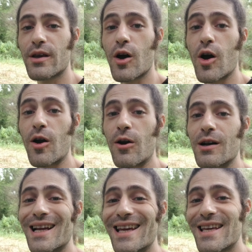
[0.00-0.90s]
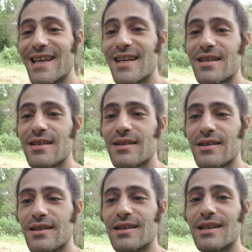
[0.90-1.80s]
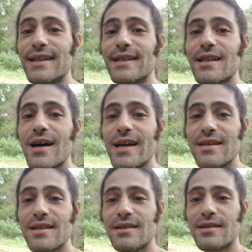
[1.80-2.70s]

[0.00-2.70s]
are heat, light,